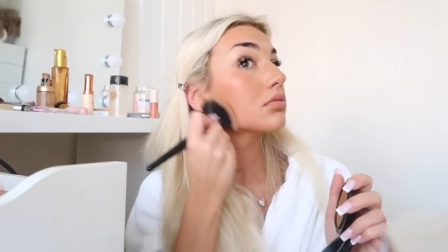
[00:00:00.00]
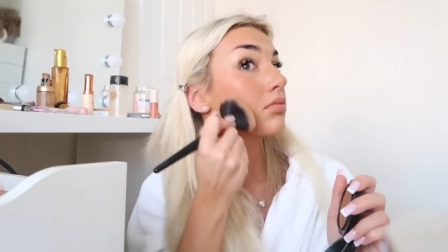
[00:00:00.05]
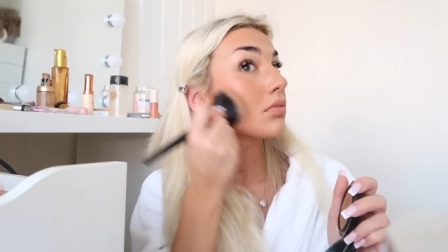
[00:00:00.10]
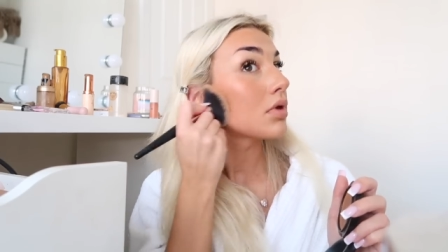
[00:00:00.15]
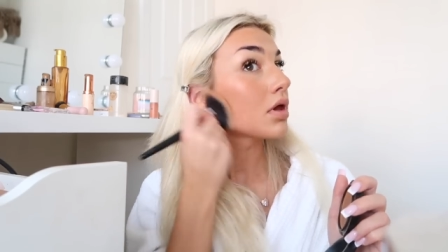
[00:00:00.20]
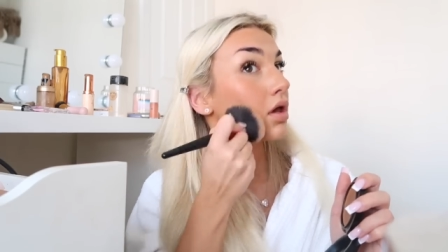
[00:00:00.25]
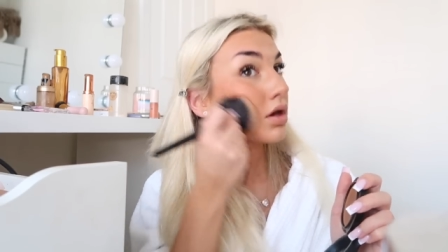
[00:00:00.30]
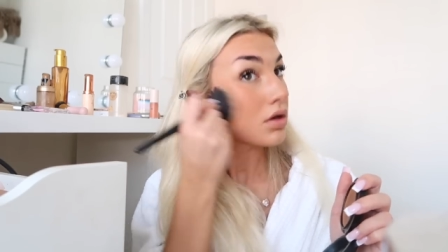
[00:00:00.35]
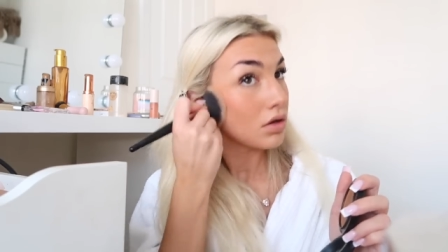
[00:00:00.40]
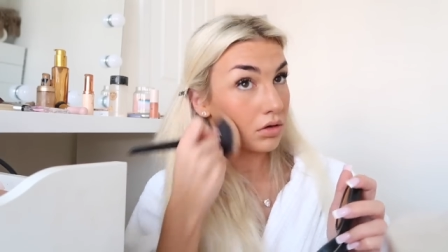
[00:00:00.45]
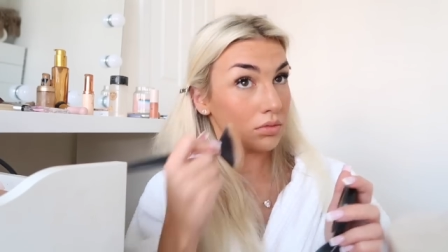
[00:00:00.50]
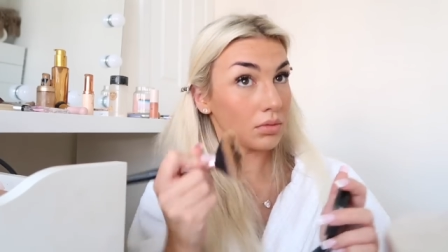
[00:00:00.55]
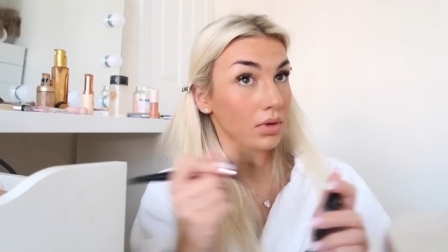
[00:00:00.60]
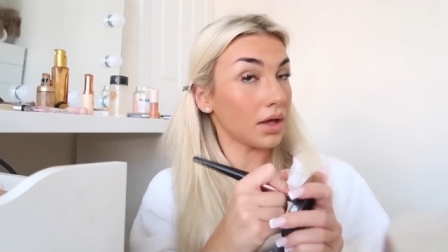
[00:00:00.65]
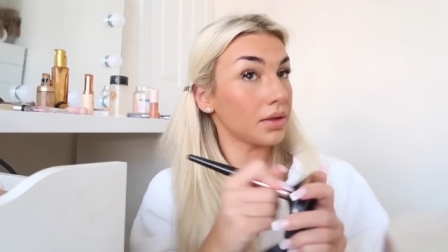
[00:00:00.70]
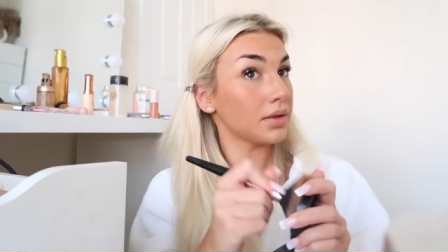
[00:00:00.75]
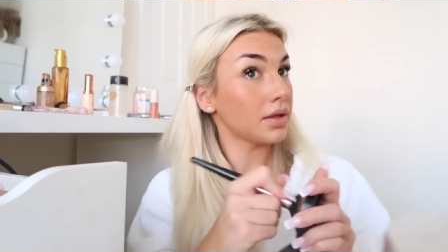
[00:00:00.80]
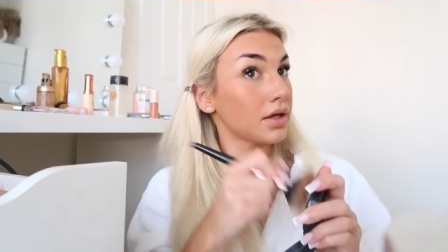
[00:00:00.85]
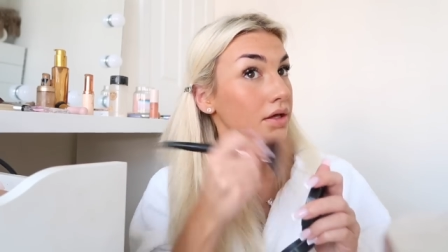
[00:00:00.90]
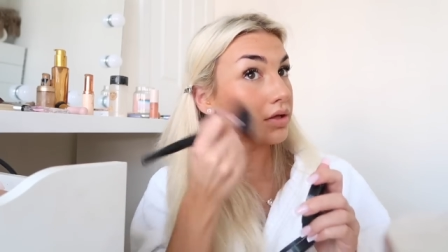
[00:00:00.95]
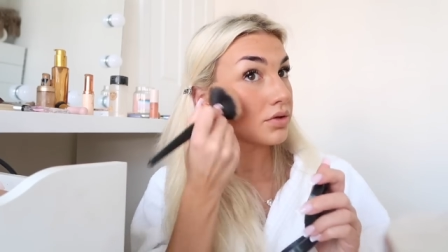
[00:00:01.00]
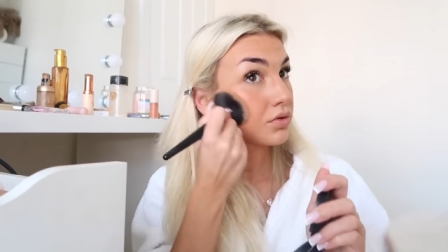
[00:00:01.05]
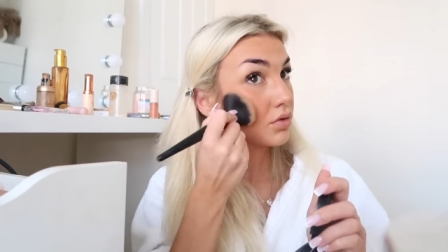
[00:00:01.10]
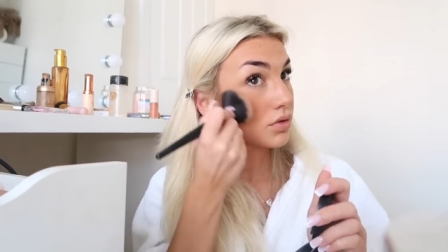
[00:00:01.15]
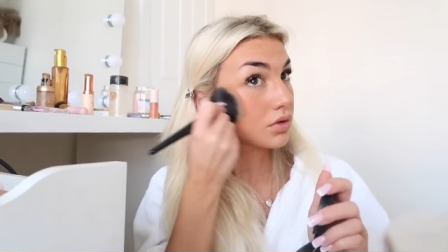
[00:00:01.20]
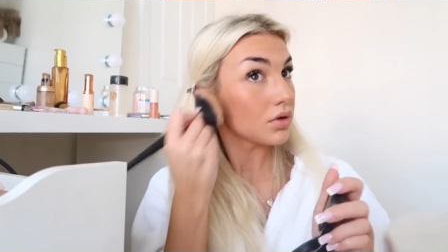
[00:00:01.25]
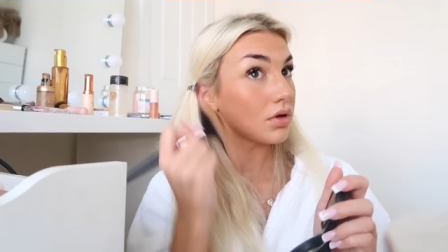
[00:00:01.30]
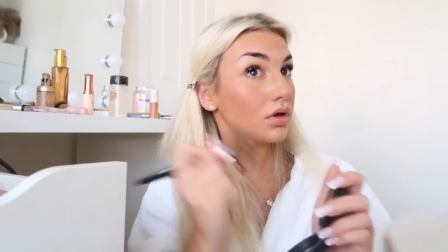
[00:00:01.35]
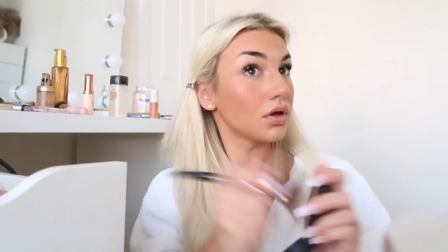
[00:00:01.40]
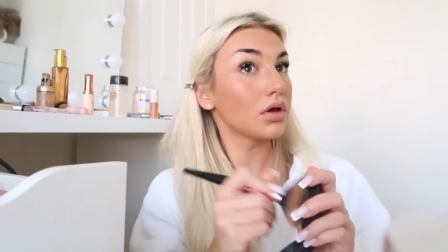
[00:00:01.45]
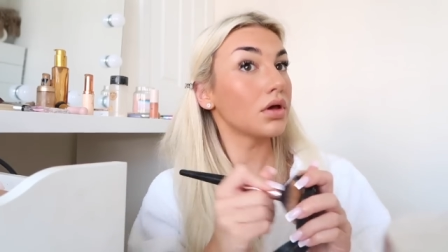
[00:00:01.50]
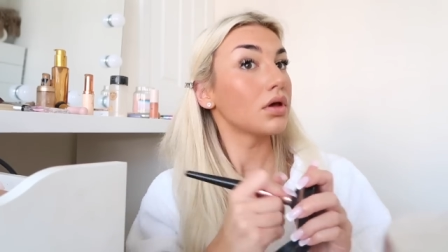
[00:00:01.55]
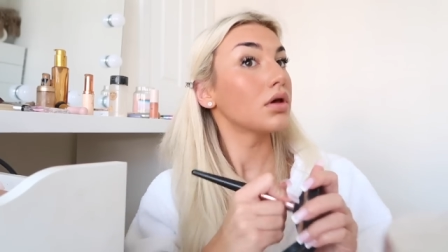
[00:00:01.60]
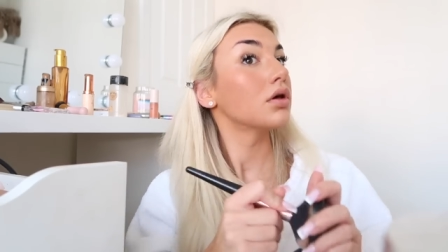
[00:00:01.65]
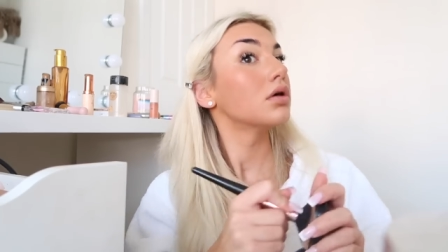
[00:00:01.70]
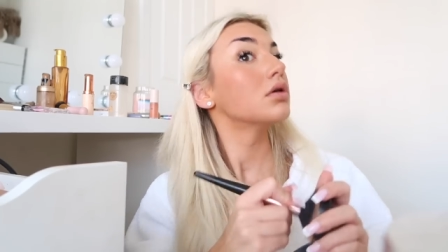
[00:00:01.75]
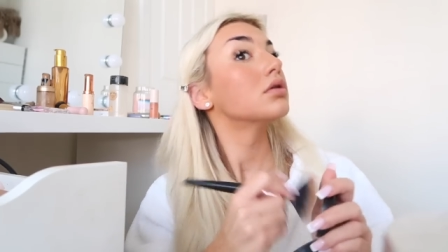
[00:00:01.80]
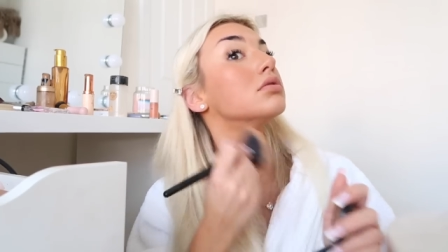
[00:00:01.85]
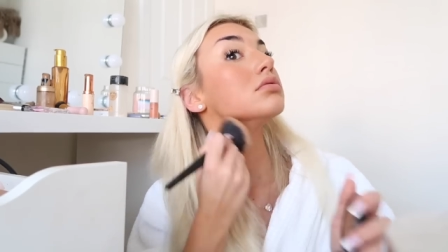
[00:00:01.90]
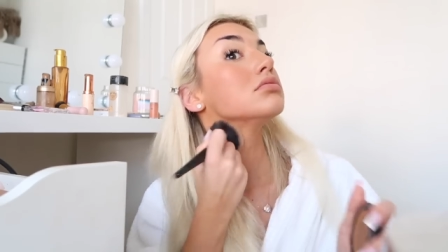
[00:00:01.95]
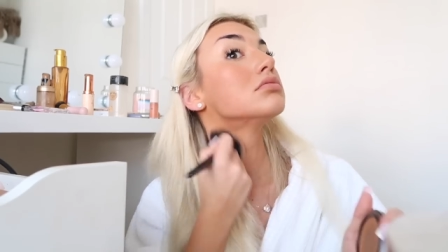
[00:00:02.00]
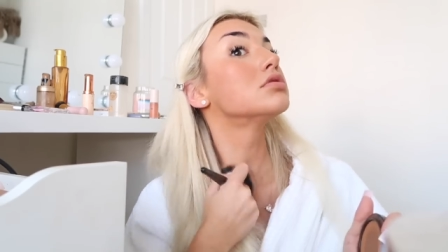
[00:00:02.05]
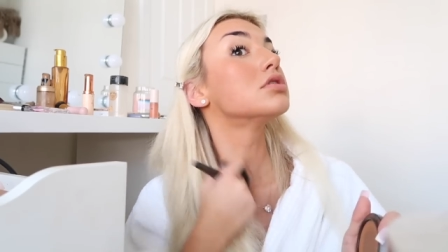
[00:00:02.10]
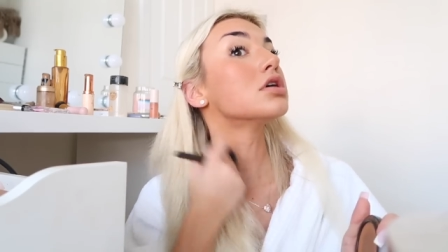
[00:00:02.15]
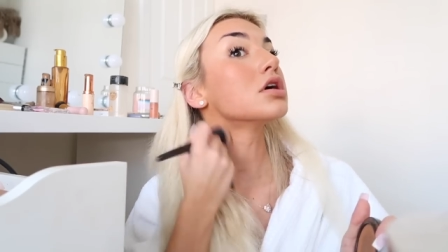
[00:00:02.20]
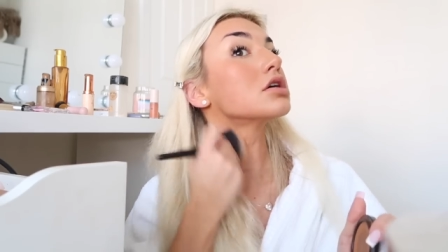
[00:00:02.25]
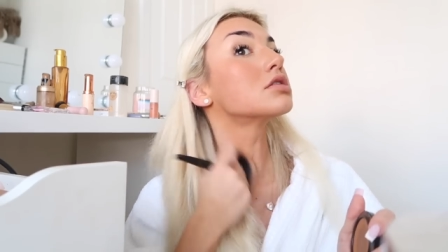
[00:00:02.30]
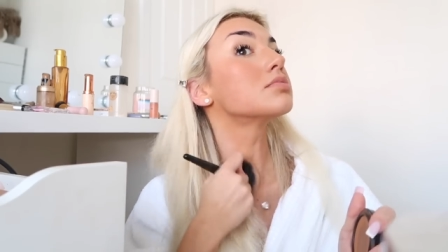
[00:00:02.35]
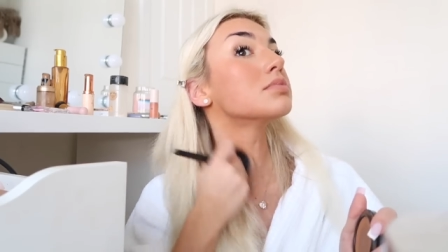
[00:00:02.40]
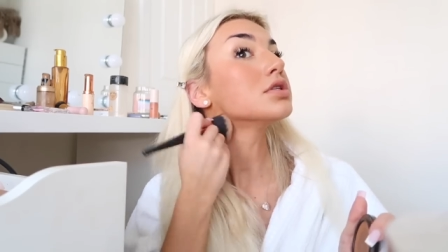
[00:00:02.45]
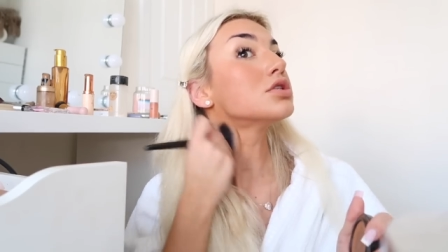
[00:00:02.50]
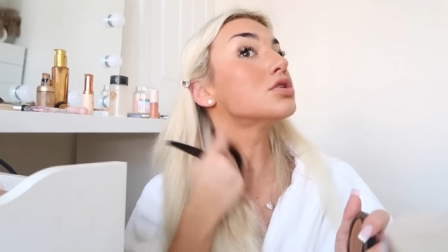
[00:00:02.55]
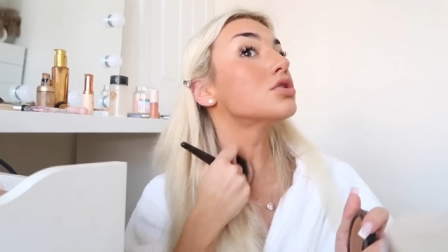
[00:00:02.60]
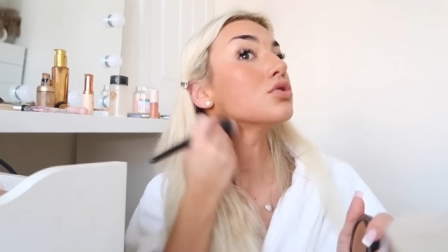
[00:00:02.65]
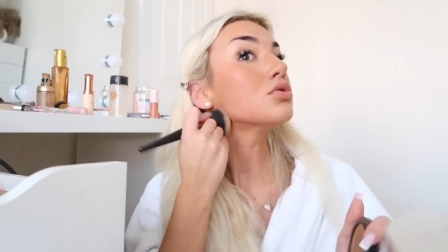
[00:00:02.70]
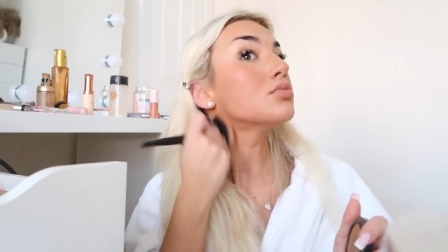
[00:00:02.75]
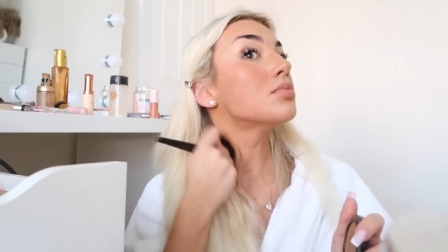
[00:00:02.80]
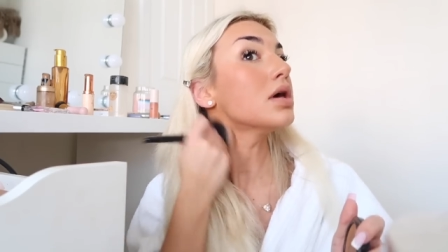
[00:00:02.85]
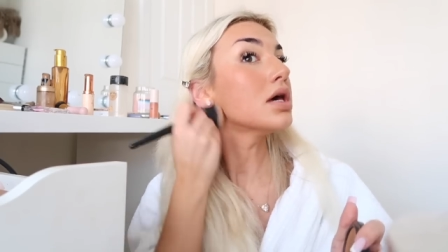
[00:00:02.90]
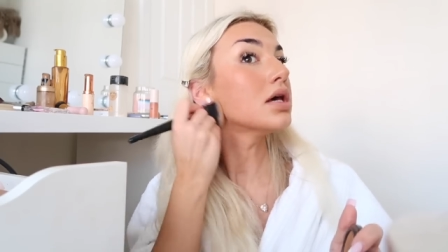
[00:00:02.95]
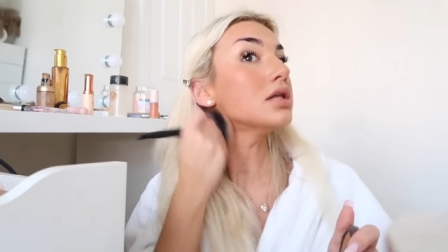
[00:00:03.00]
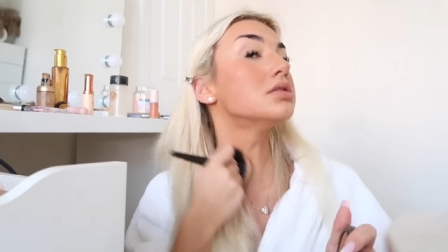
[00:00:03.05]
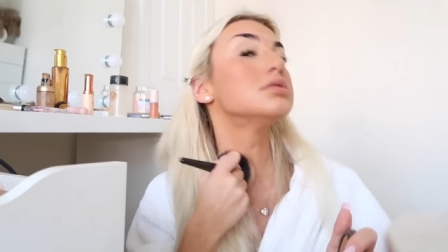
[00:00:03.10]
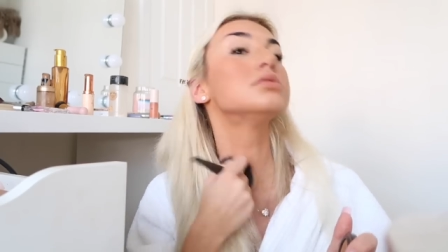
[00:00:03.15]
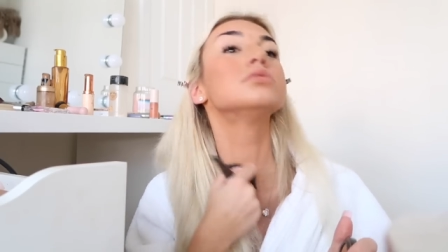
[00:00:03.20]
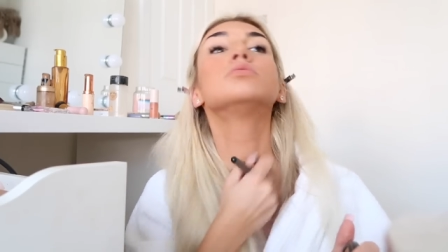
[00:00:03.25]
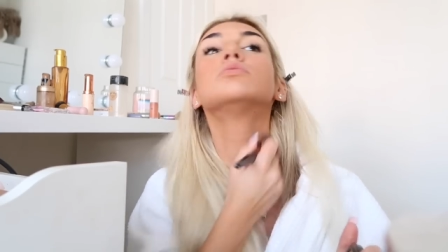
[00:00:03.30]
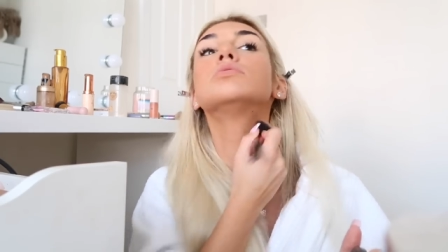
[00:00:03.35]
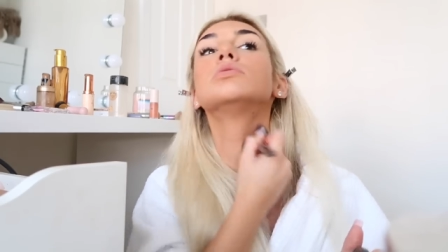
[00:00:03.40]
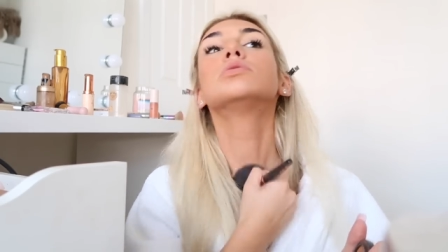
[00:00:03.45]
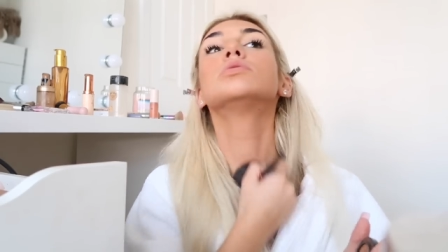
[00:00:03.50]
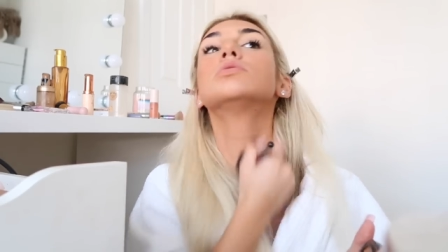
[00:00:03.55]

makeup like this takes me two mins.